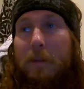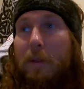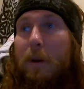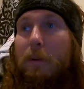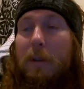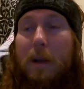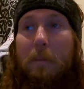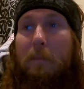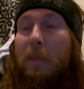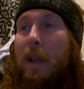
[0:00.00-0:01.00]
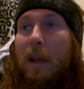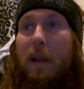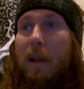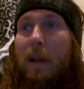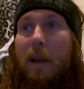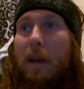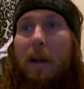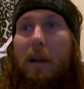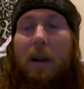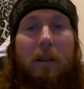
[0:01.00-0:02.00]
even though some
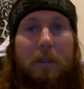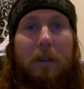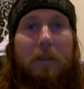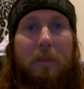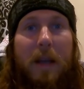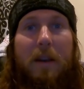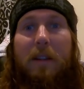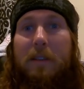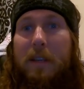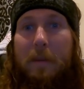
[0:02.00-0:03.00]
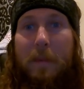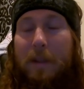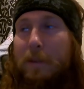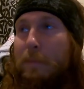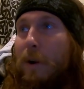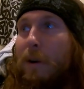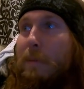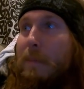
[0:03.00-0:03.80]
cultures may not seem that smart.